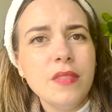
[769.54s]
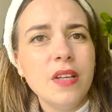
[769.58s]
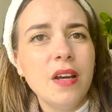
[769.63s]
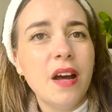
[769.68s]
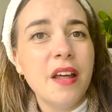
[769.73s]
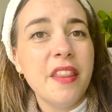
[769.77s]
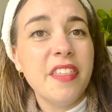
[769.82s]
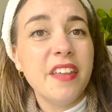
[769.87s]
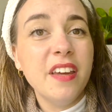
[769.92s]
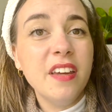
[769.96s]

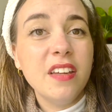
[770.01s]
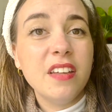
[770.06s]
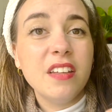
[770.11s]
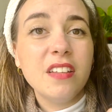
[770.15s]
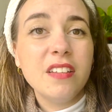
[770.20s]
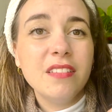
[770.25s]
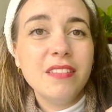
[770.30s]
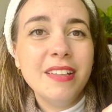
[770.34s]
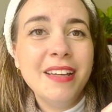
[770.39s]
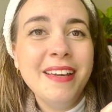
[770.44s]
I think.
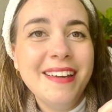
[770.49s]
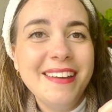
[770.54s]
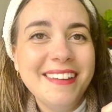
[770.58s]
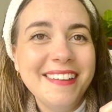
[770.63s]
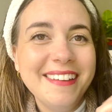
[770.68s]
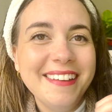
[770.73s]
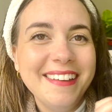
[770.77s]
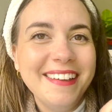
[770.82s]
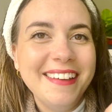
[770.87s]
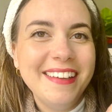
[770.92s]

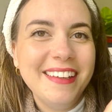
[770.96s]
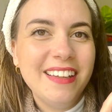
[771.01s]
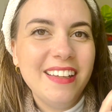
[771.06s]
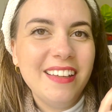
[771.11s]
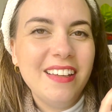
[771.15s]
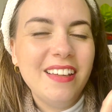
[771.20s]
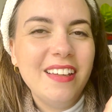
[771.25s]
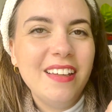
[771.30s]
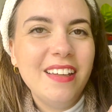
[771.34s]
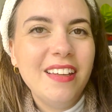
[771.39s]
And
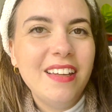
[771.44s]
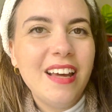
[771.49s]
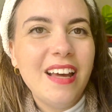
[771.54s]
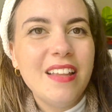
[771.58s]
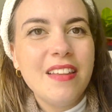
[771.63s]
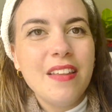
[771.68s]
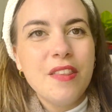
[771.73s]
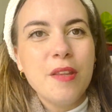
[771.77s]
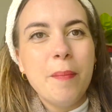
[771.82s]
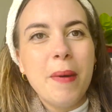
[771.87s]

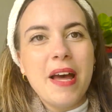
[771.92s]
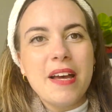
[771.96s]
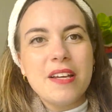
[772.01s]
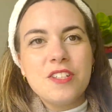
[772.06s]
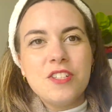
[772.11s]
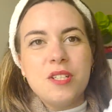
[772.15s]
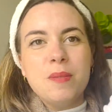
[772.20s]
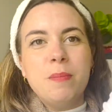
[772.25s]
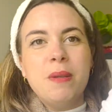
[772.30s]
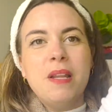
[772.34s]
then the back's
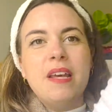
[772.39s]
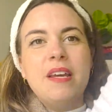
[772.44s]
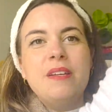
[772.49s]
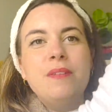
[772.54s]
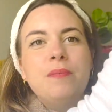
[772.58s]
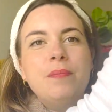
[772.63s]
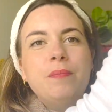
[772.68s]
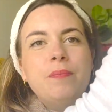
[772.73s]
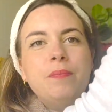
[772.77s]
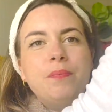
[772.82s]
just plain.